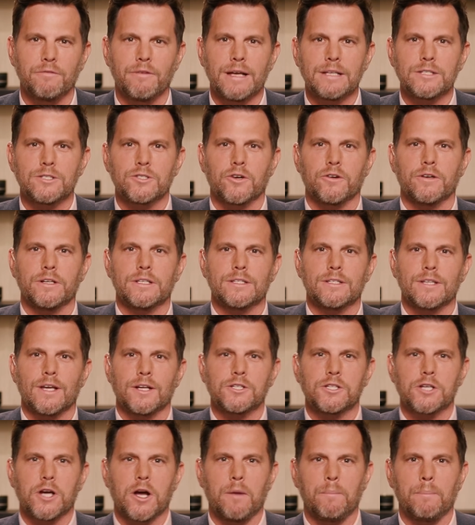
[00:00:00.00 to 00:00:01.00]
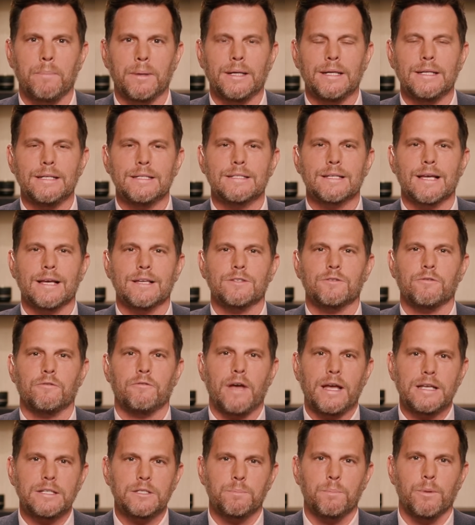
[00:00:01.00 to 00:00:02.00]
investor in such companies as
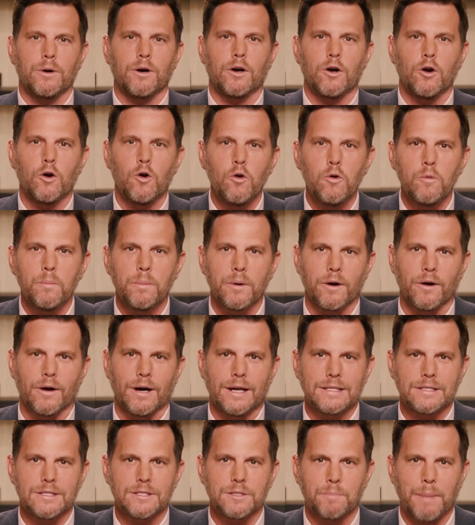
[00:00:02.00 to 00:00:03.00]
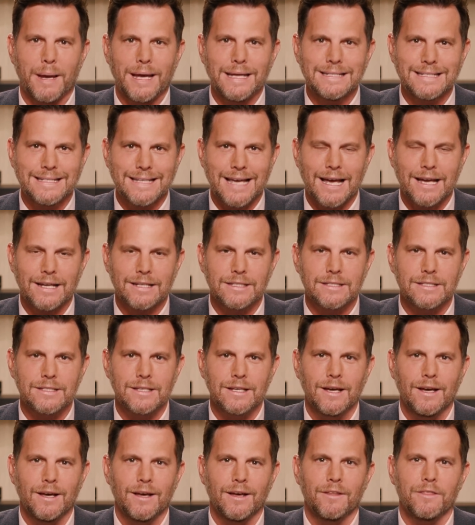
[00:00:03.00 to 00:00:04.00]
Facebook, Uber, and SpaceX,
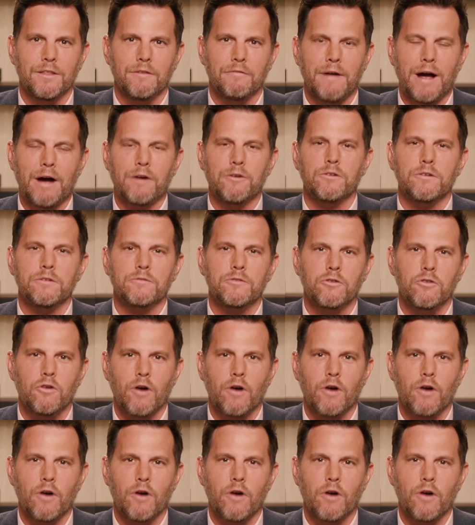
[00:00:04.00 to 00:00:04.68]
the founder of